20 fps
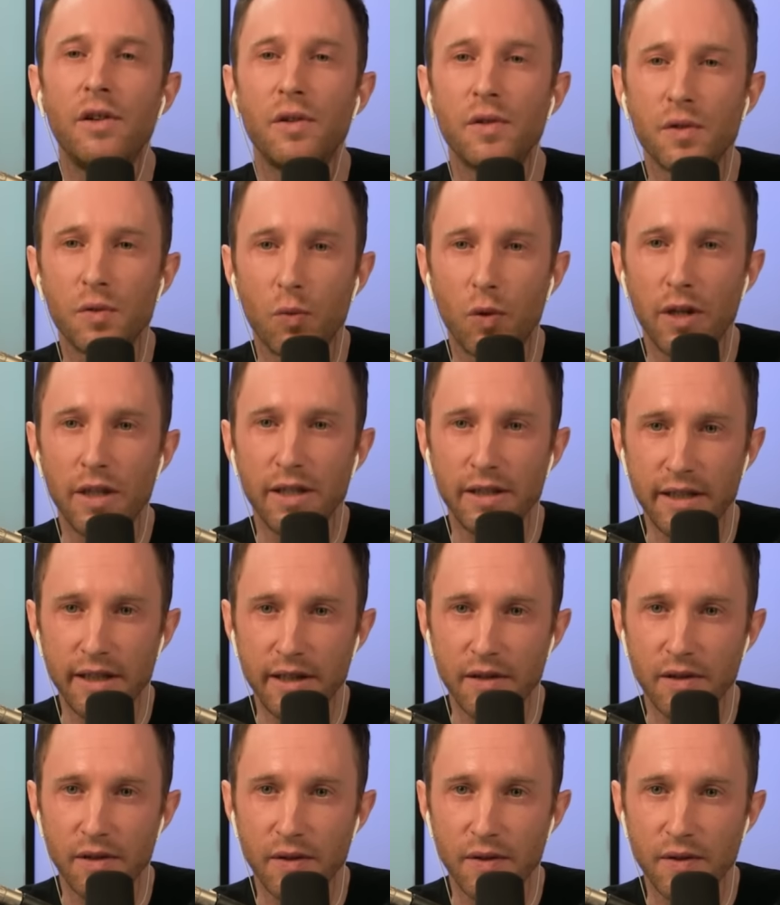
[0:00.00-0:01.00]
knows what
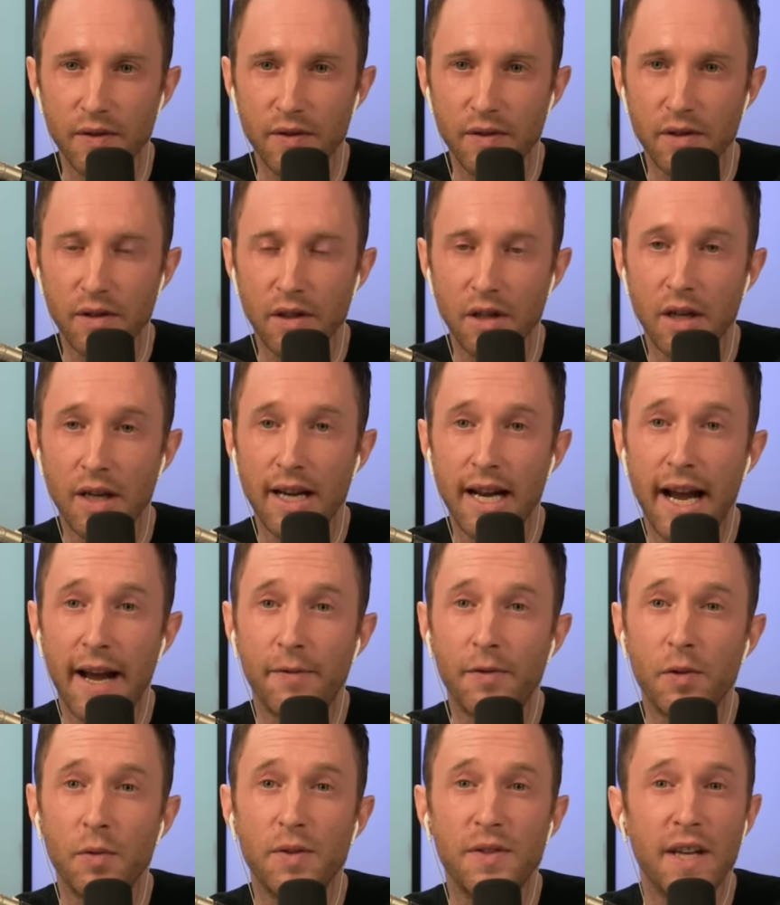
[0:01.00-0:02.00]
deals
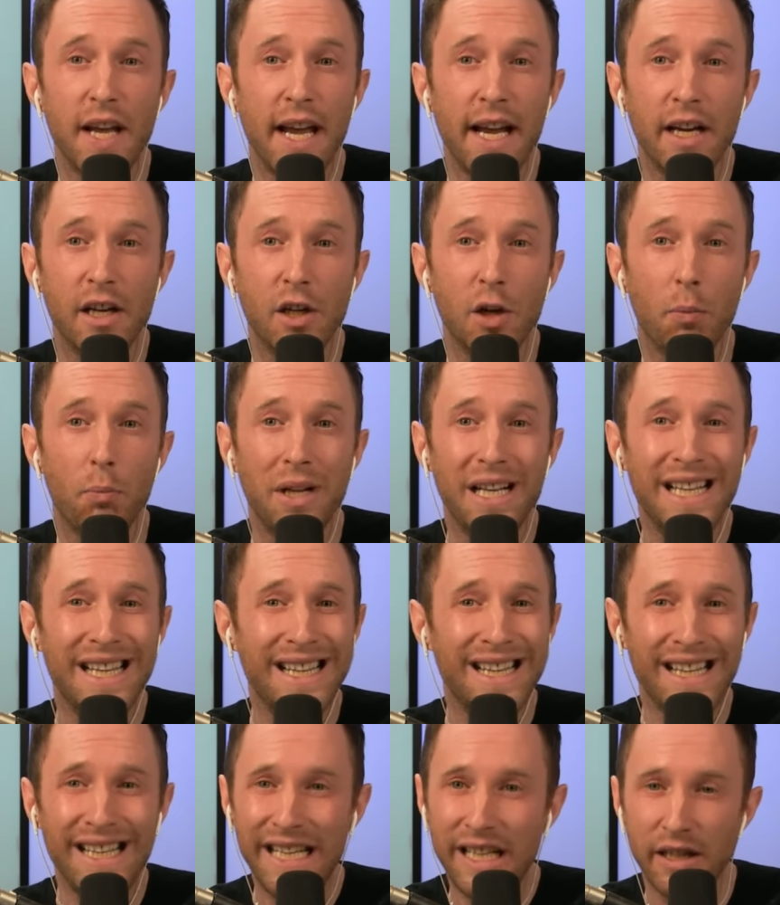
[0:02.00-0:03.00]
after saying a
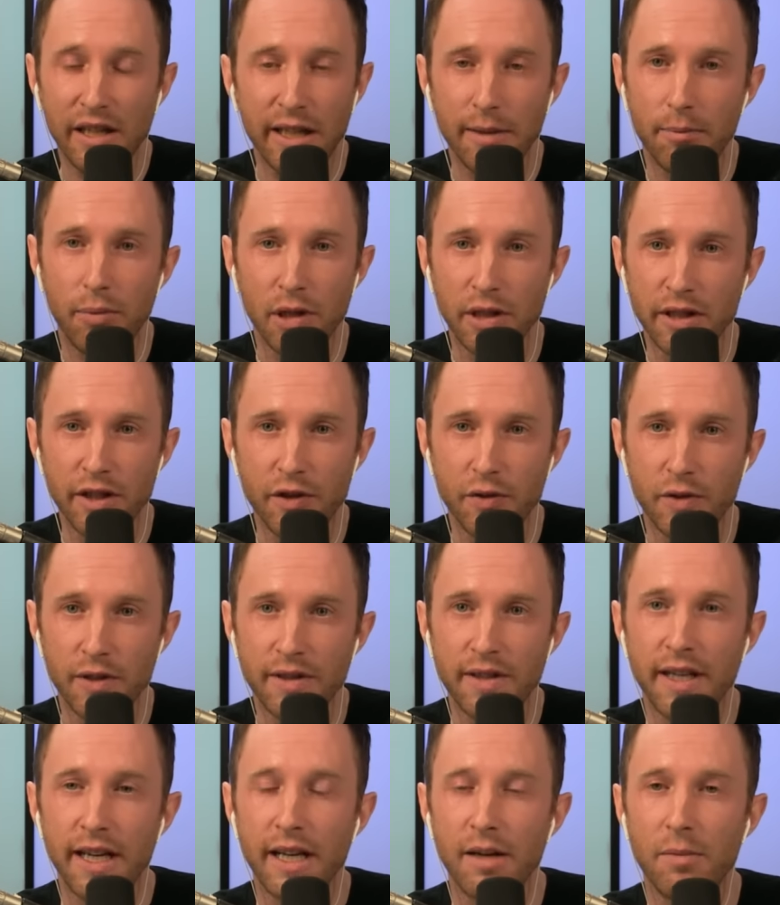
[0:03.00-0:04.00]
completely
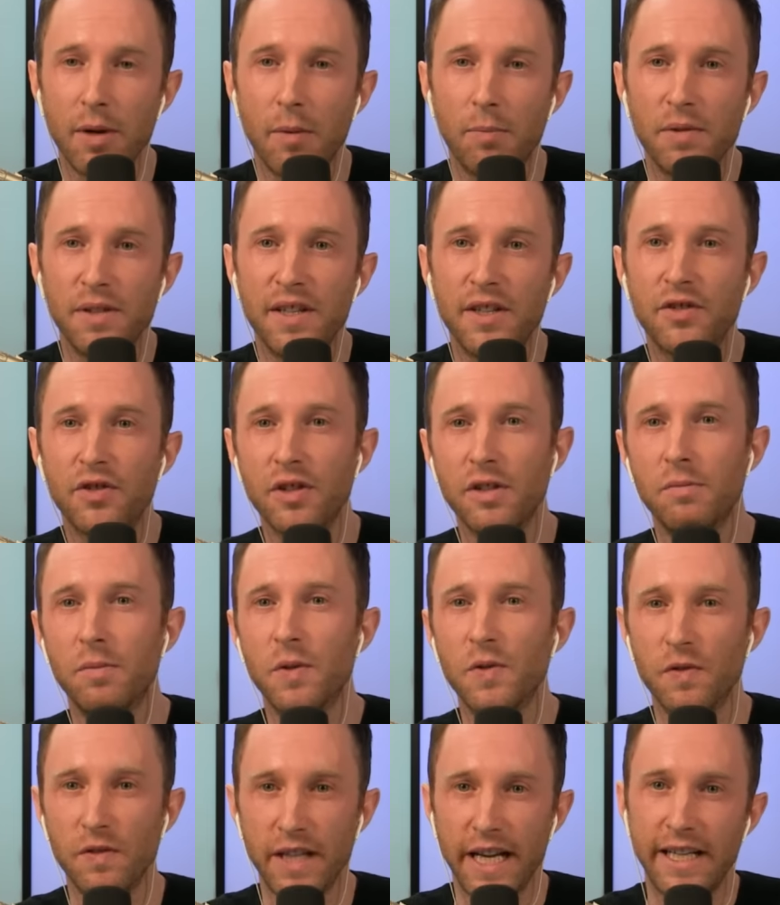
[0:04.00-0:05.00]
belligerent thing about potentially the
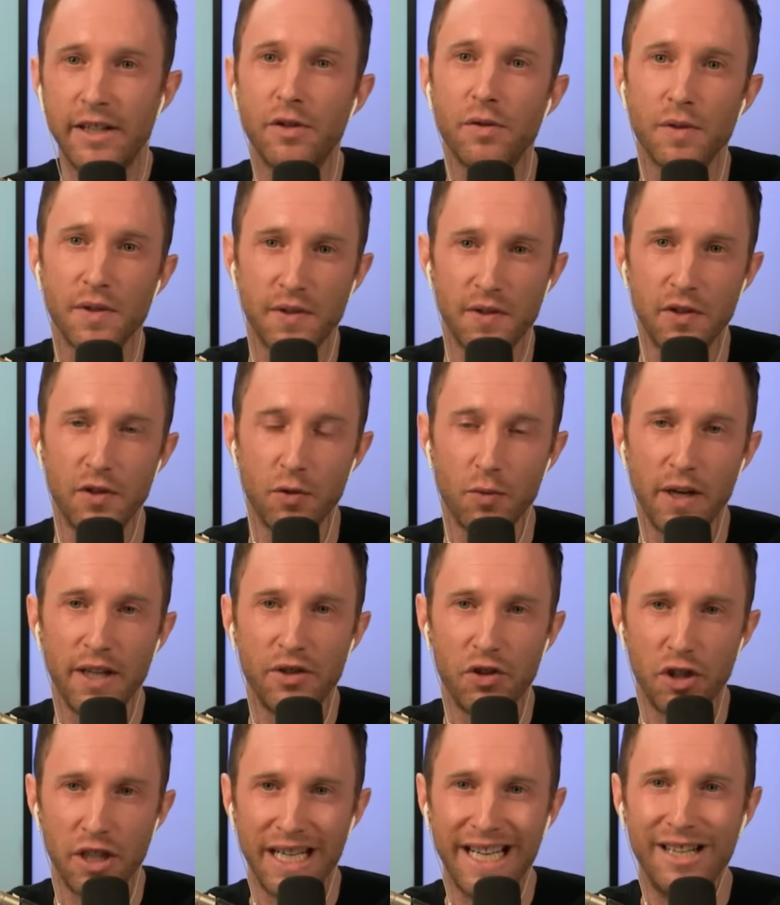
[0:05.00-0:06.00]
most dangerous
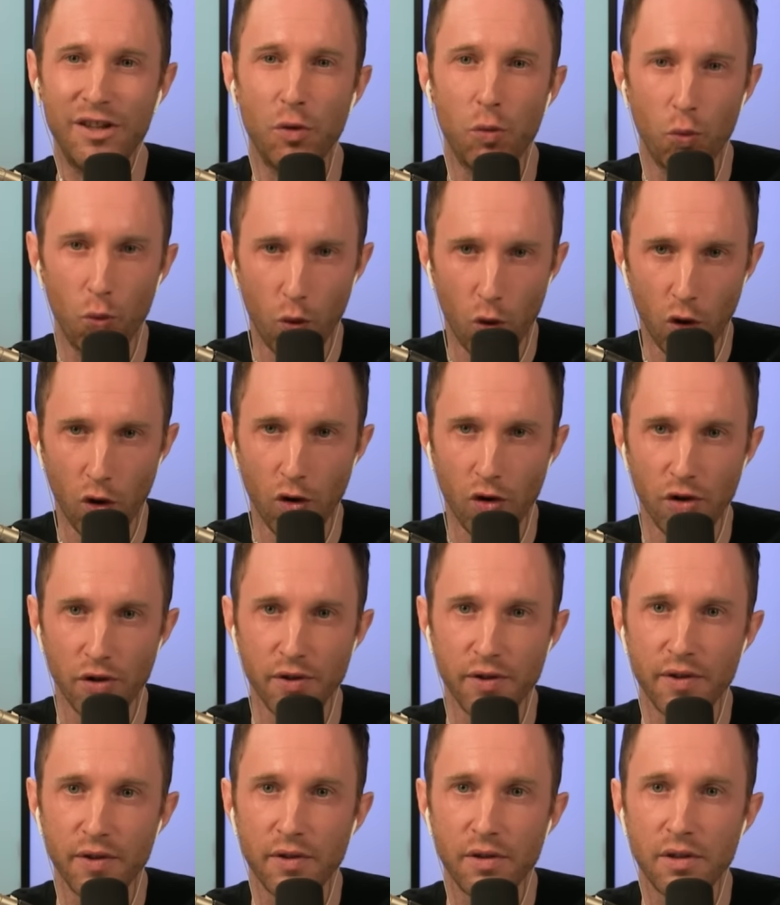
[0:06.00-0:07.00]
situation in the
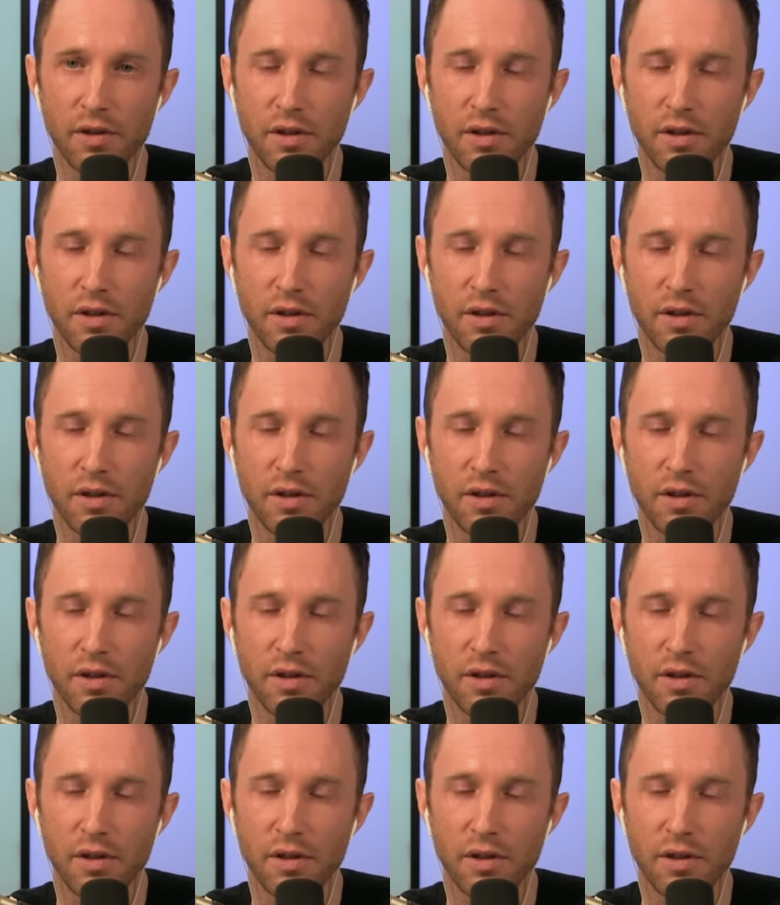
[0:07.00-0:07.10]
world